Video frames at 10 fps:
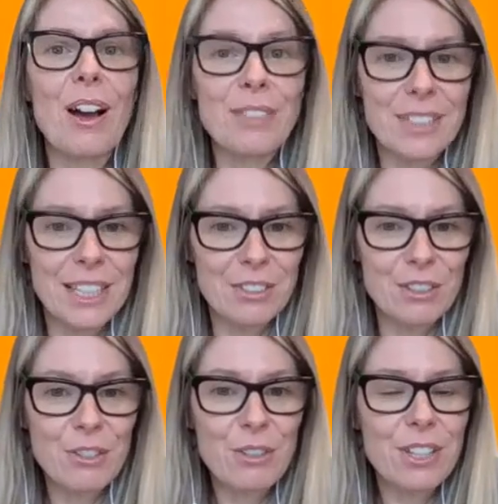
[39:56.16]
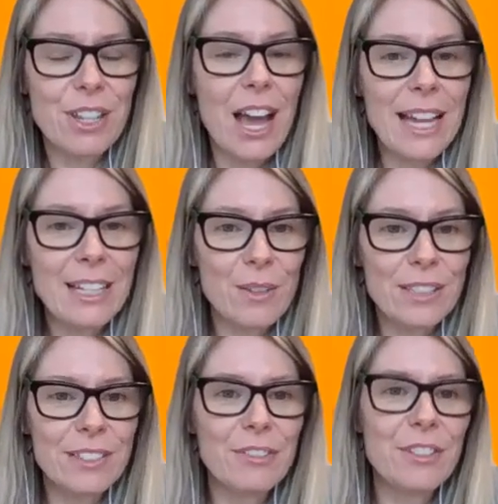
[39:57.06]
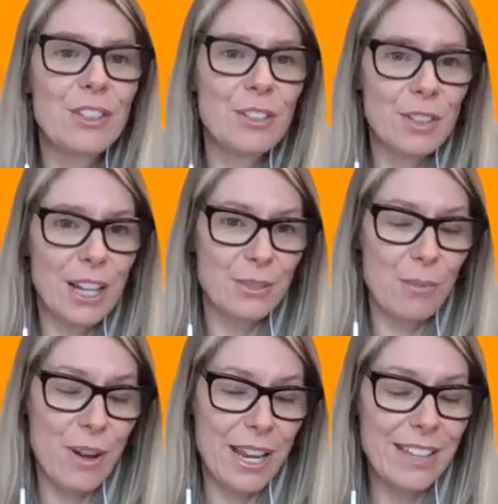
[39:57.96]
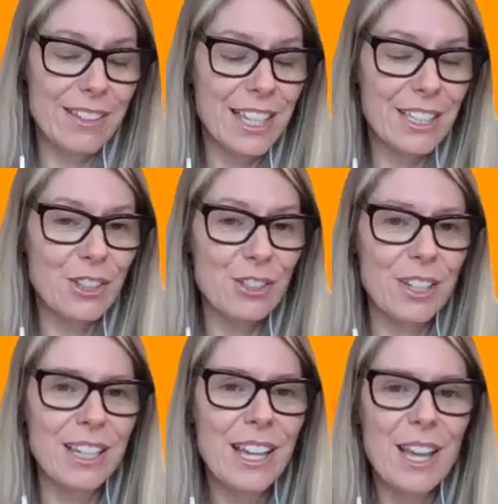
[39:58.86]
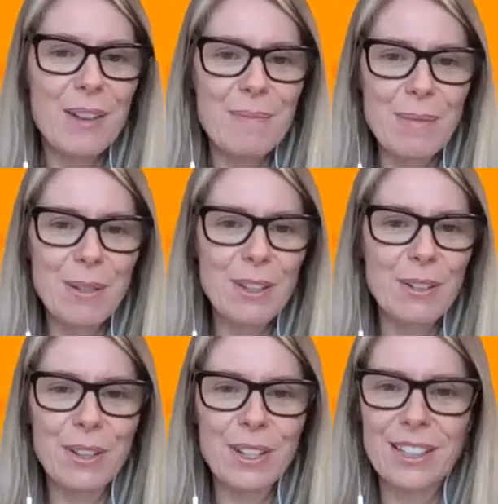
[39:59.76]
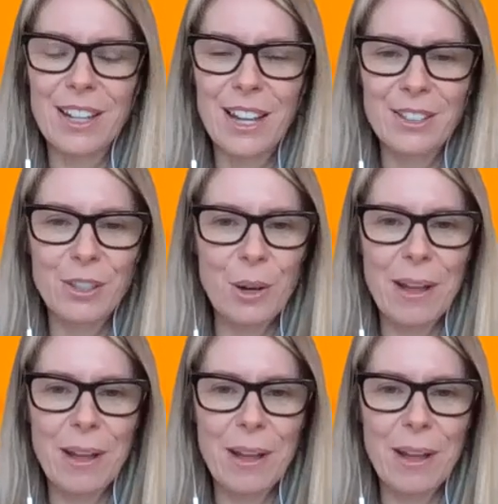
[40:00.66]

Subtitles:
obviously, as a recruiter, I know that's different. You guys work in the industry. Maybe you want to talk